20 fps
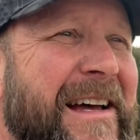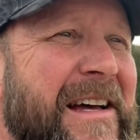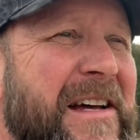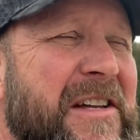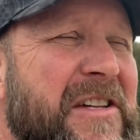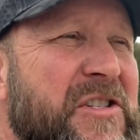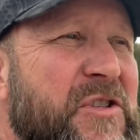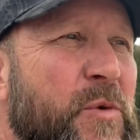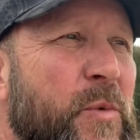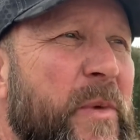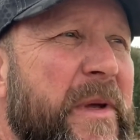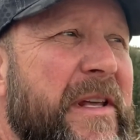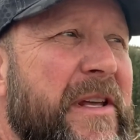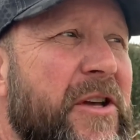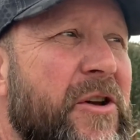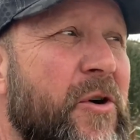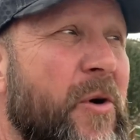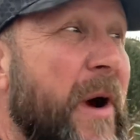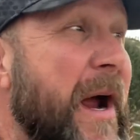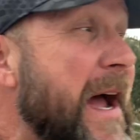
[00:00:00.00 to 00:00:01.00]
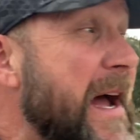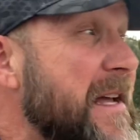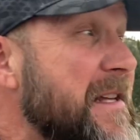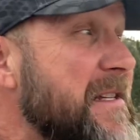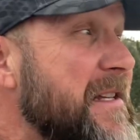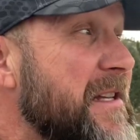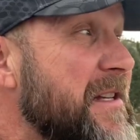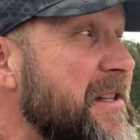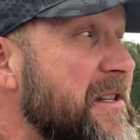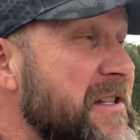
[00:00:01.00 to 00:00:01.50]

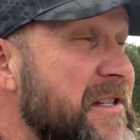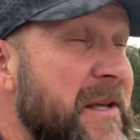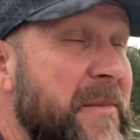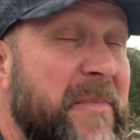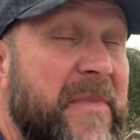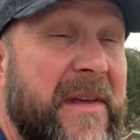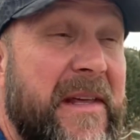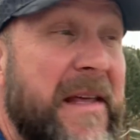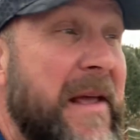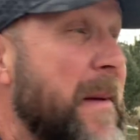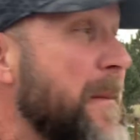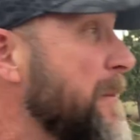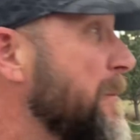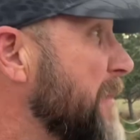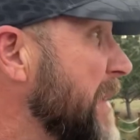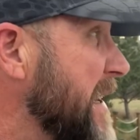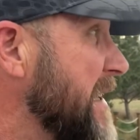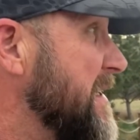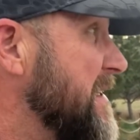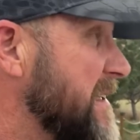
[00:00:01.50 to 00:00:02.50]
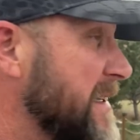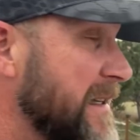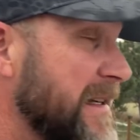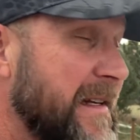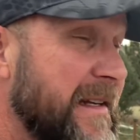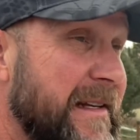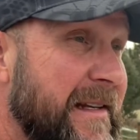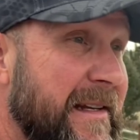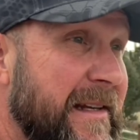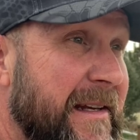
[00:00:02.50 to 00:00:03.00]
Sweetgrass something Bison.